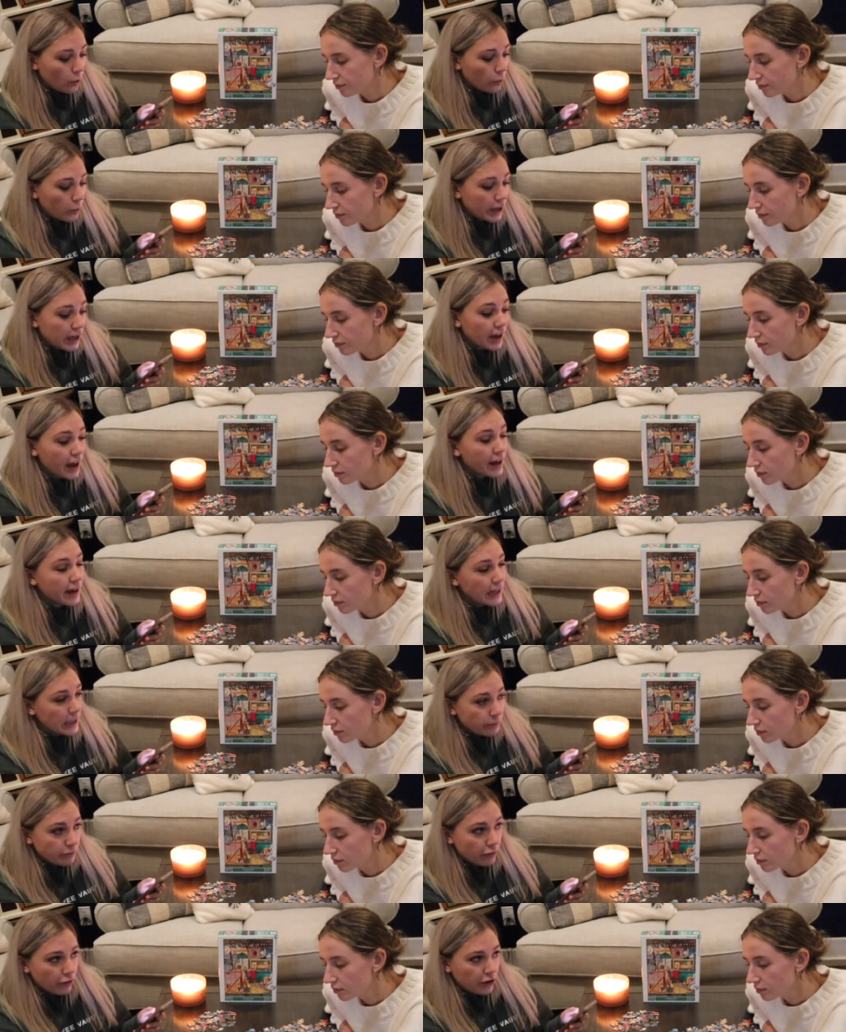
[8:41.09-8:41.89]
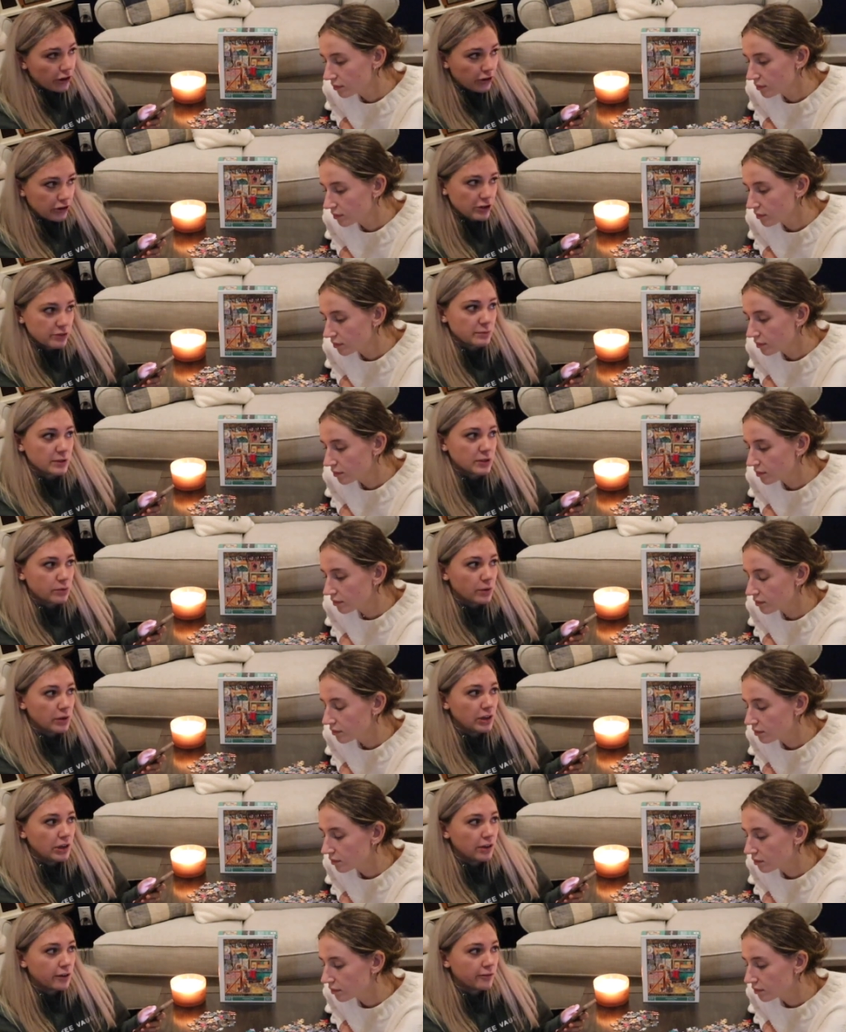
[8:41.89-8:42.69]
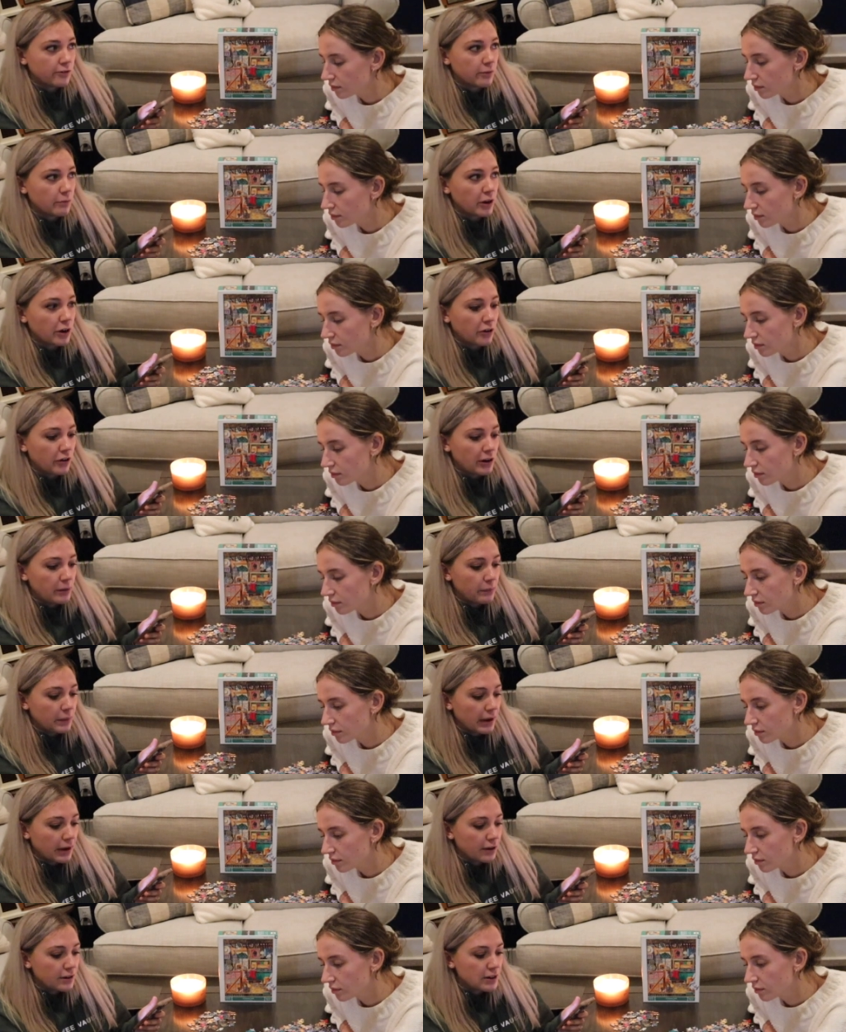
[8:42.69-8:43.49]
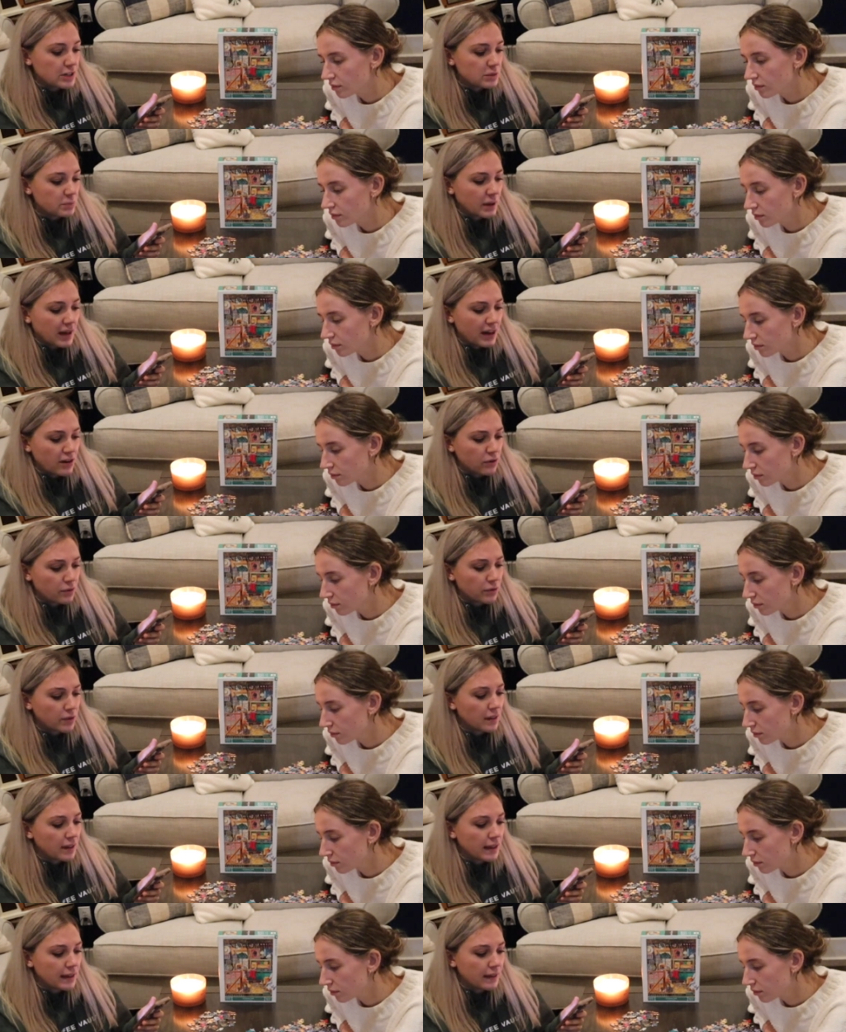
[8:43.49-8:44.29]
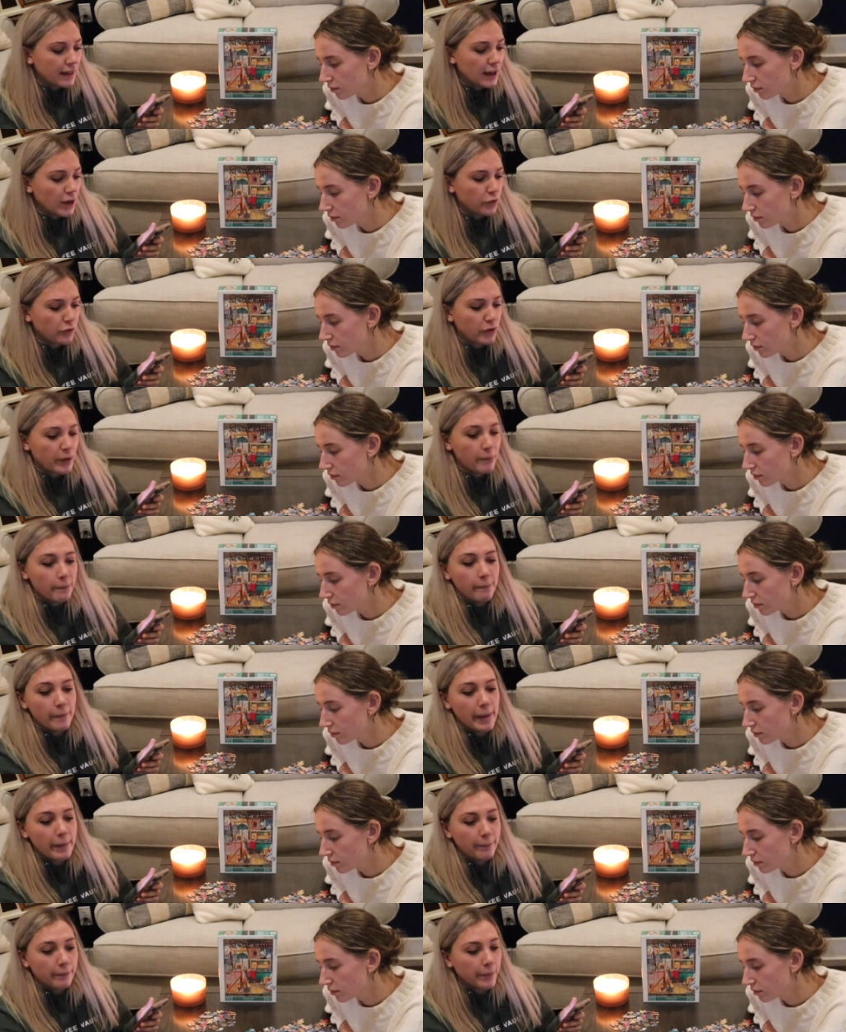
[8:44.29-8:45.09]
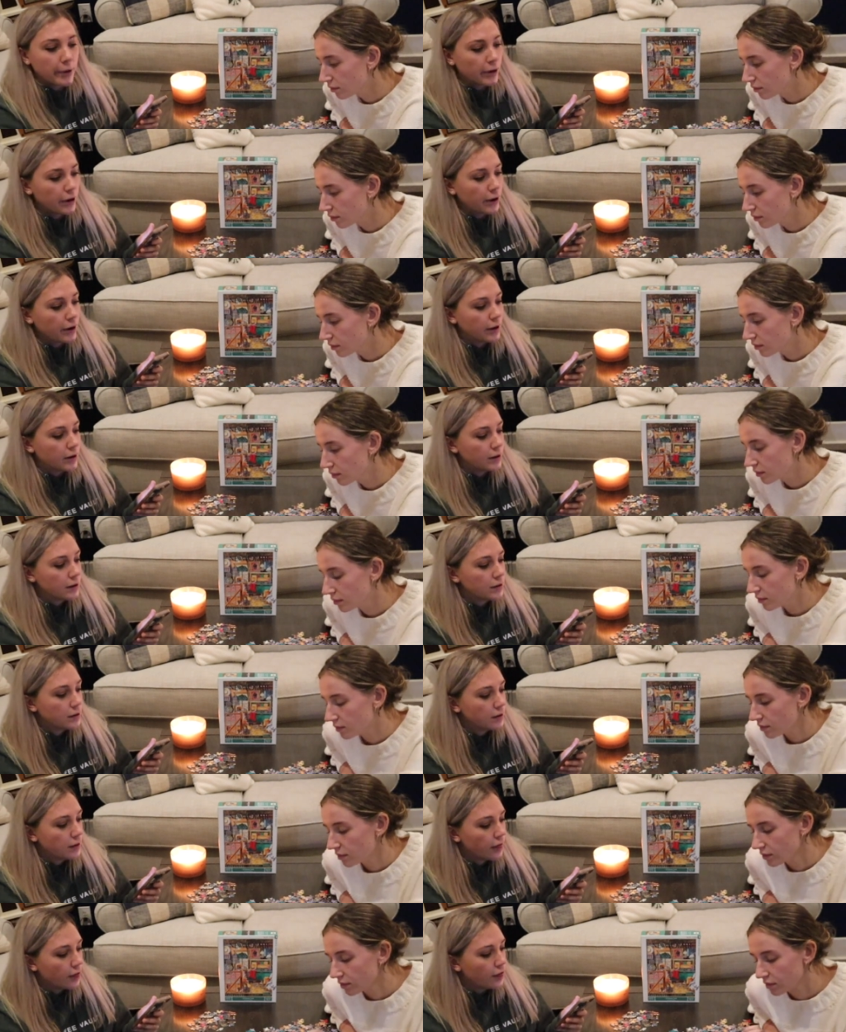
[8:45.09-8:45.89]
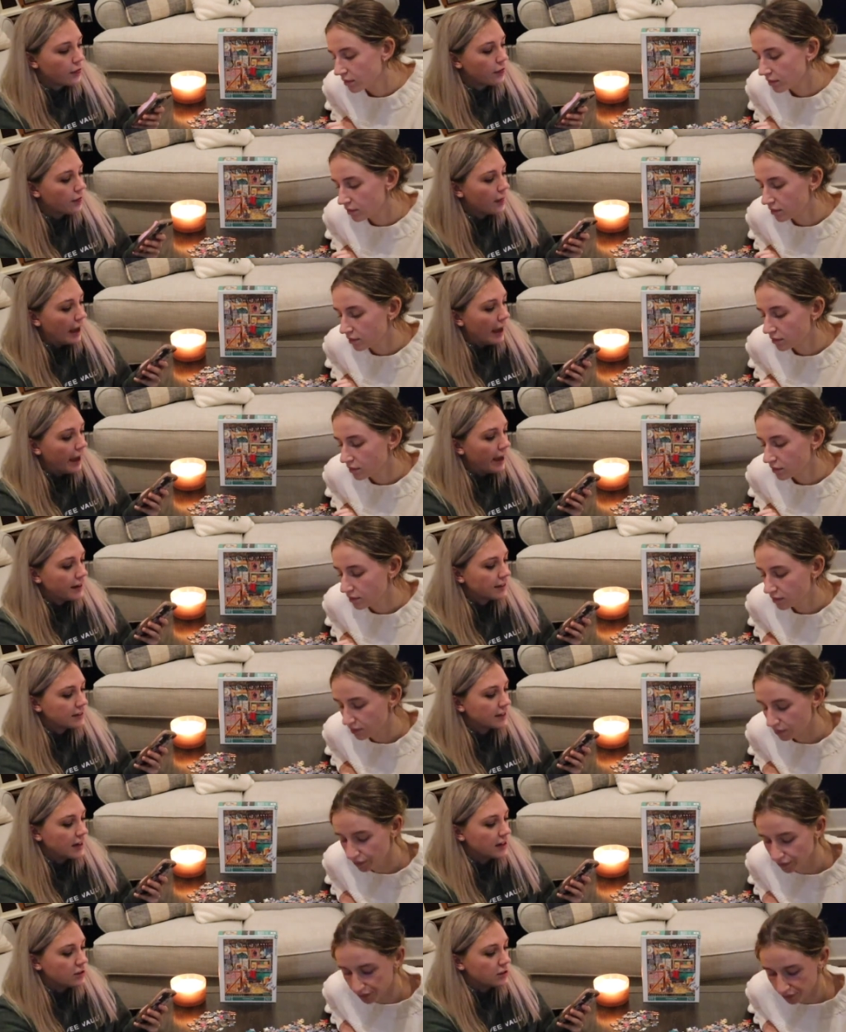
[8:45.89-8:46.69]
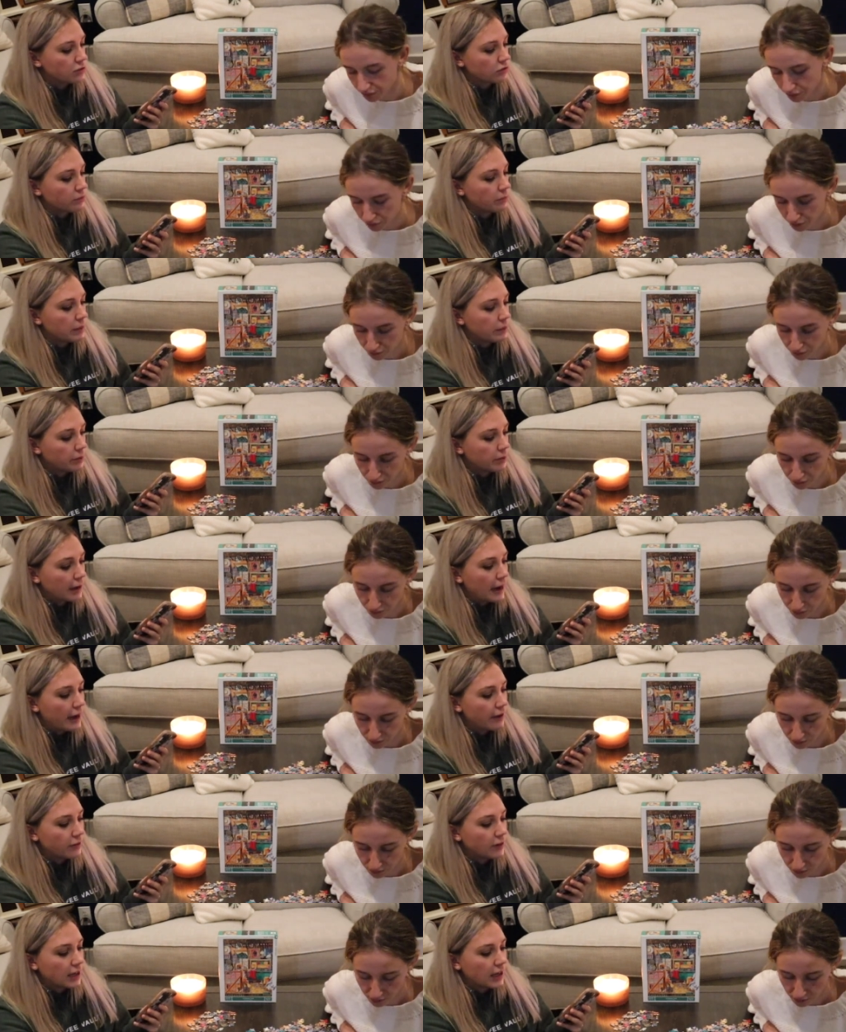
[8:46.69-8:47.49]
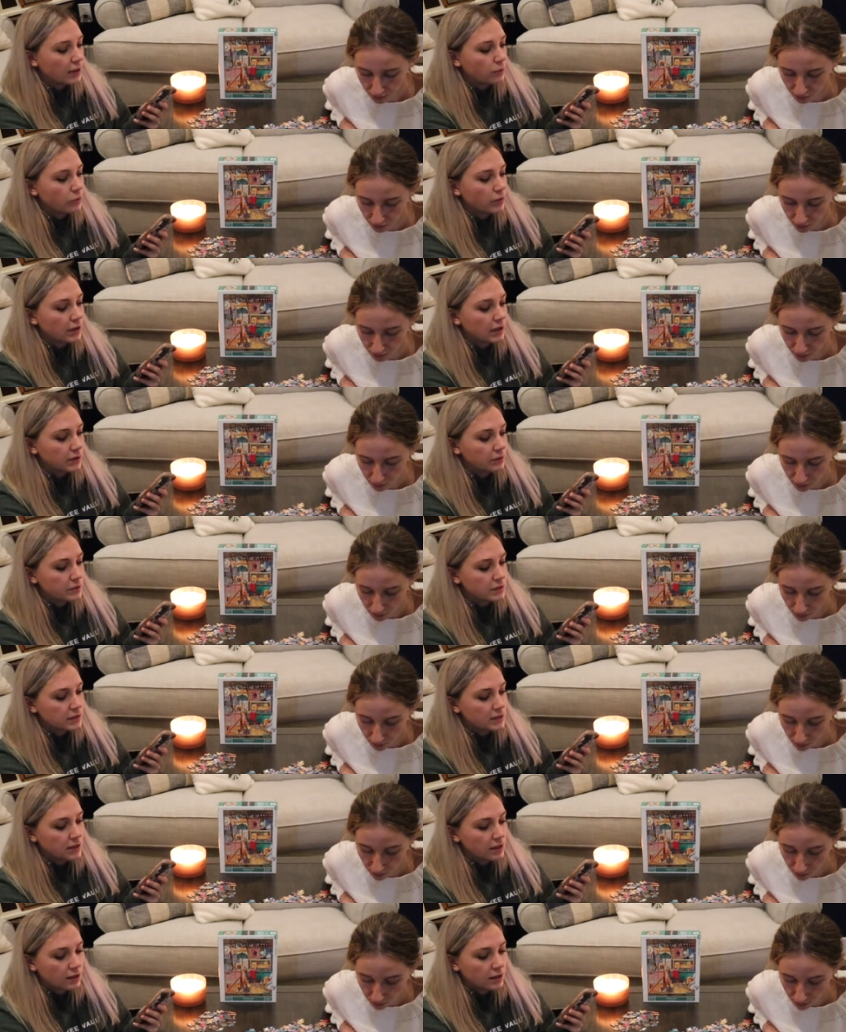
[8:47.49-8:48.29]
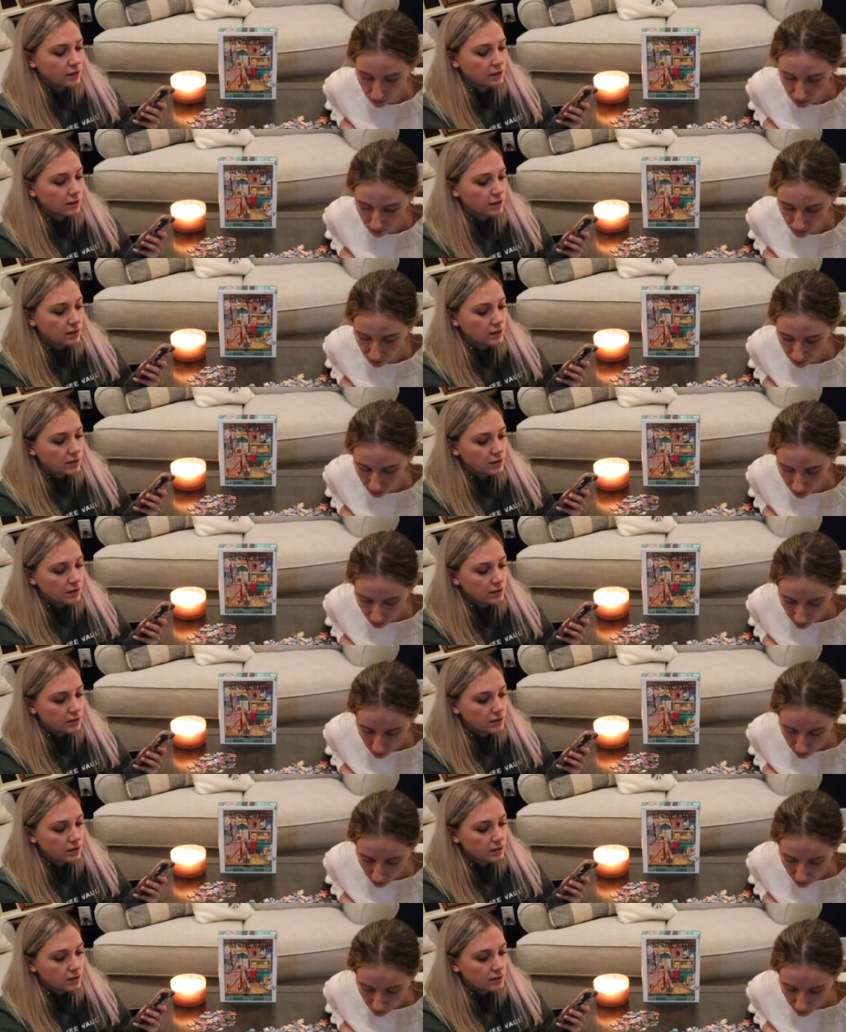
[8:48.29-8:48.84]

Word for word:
Speaker 1: We got him for Christmas one year from our grandparents, but I don't really like remember that. I just remember having him when I was young